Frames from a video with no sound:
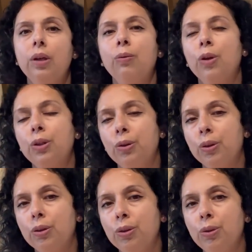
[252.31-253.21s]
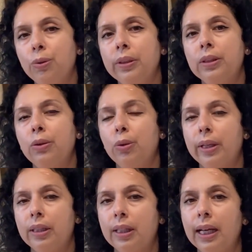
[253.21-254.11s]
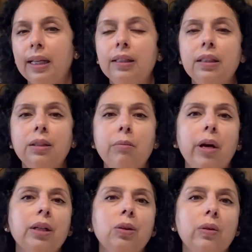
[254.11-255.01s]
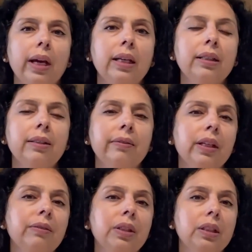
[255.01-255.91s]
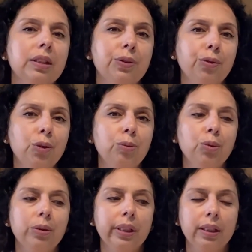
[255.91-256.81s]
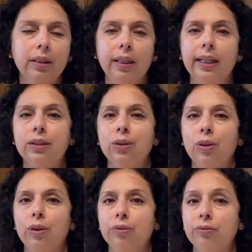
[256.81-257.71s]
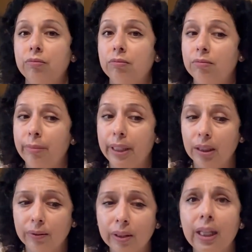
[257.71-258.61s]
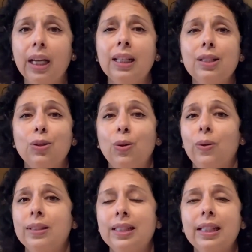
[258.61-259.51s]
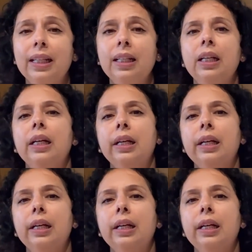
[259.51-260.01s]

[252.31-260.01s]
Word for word: What you got to do is look at the calendar, mark your calendar whenever it is full moon, take a glass of made of glass or steel,